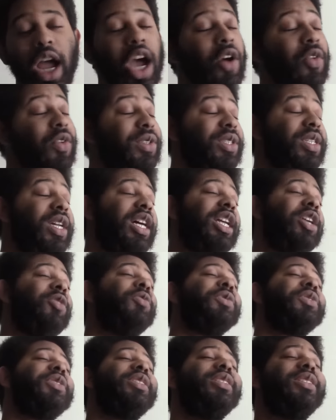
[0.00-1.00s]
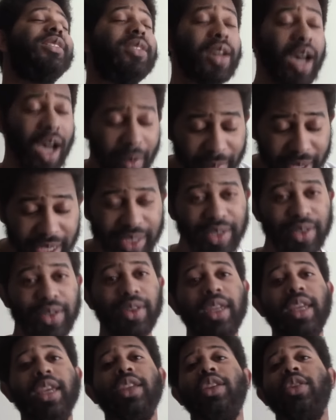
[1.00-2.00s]
I always thought it was the dumbest
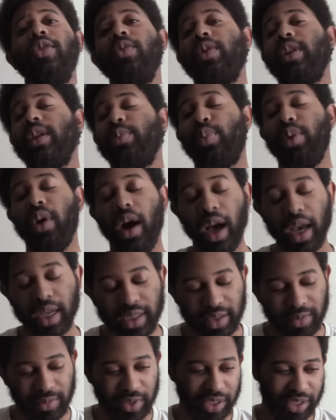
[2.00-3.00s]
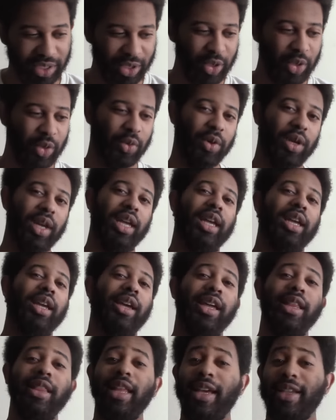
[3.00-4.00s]
thing you could possibly do
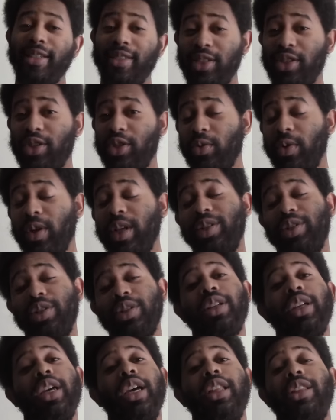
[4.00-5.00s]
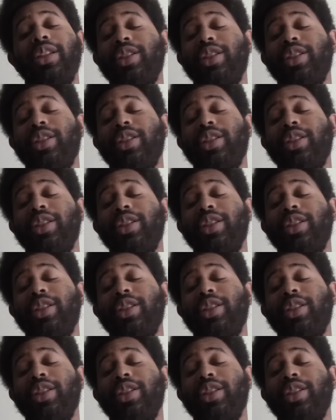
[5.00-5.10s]
in that situation.